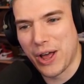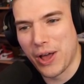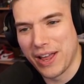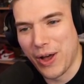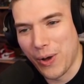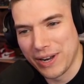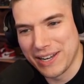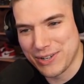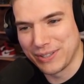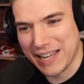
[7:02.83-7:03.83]
uh, own
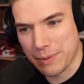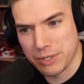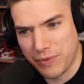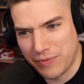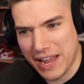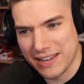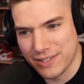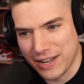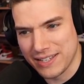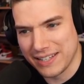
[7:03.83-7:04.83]
additional attack plus 58 and
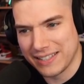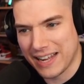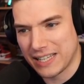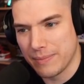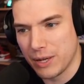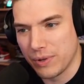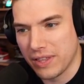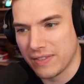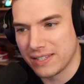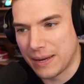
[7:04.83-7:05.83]
stuns the attacked enemy
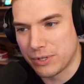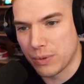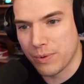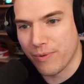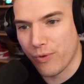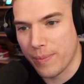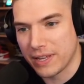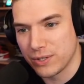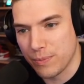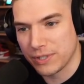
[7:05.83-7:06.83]
within the same turn when performing a
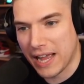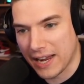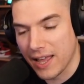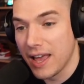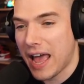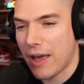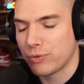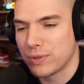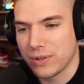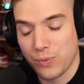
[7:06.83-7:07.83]
super attack after.
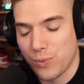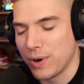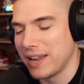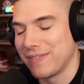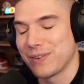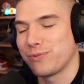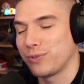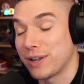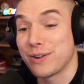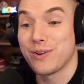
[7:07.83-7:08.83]
What in the
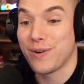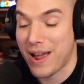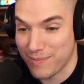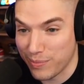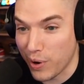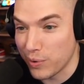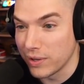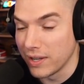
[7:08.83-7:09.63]
freaking crap, bro?